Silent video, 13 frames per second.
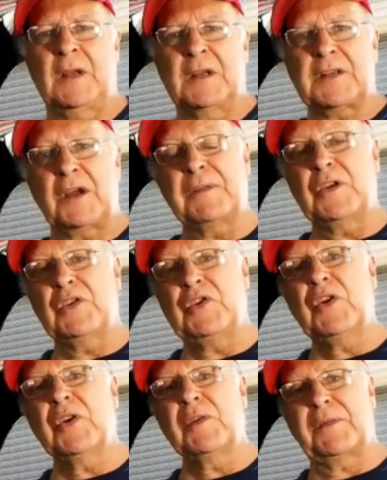So if you're
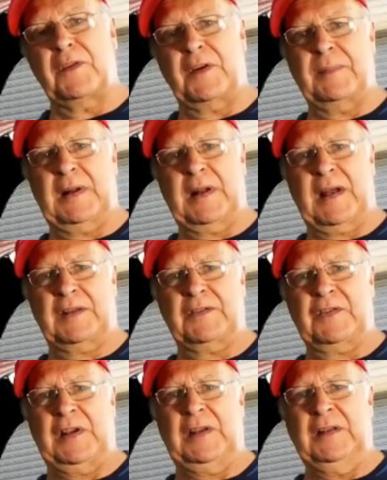new to
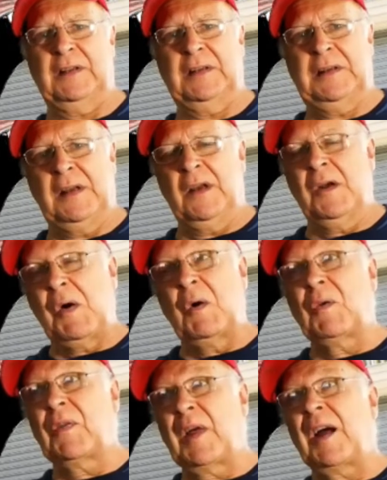fiberglassing,
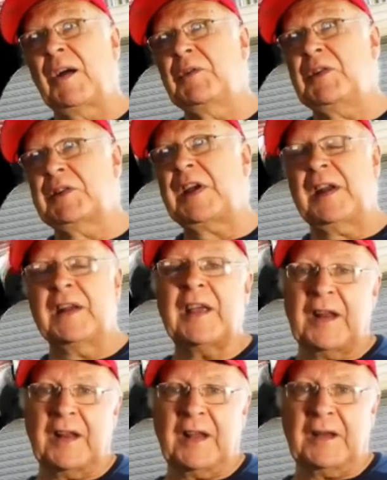although you tend to
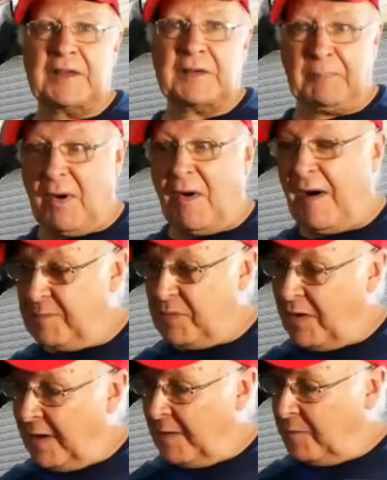get inspired
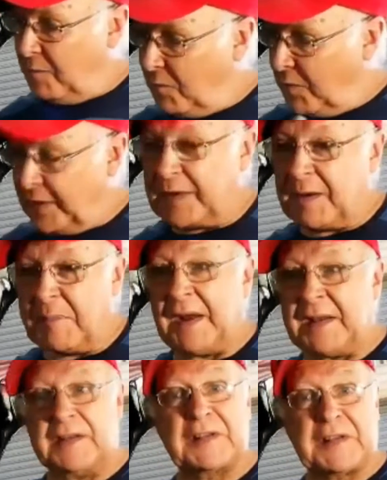by wanting to
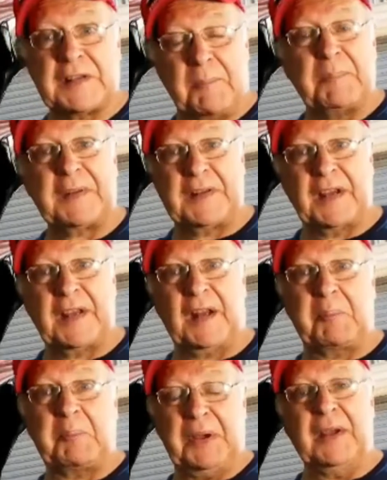make some
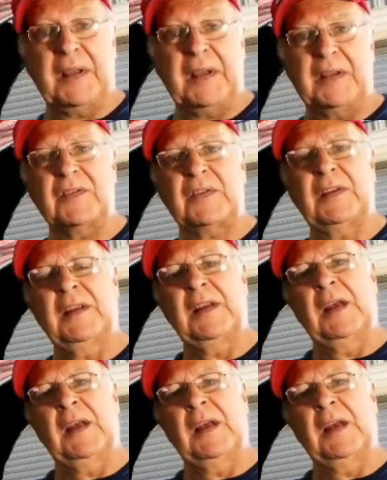particular piece,